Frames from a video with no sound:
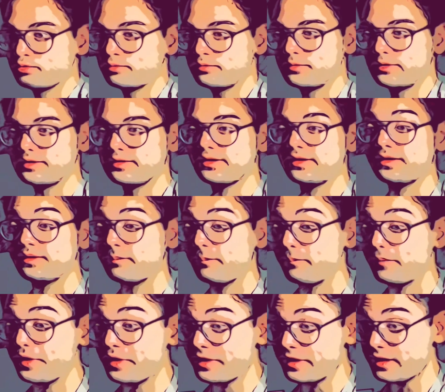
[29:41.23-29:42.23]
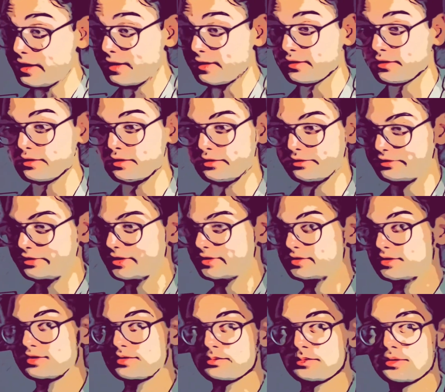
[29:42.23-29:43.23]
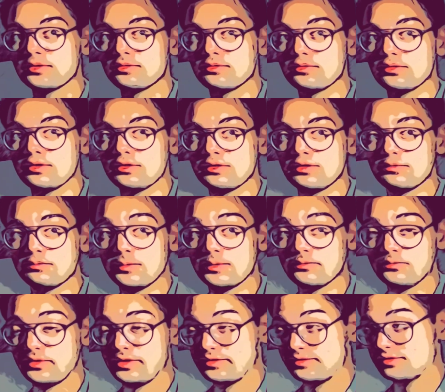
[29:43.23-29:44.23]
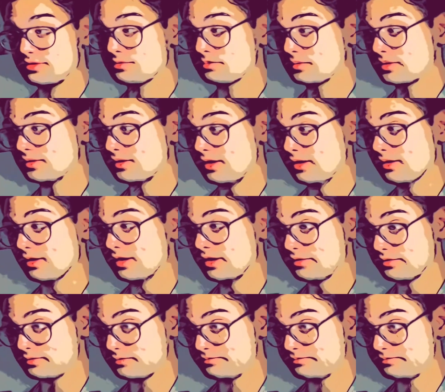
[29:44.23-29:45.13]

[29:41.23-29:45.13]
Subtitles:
like Barry Allen, the fastest man alive.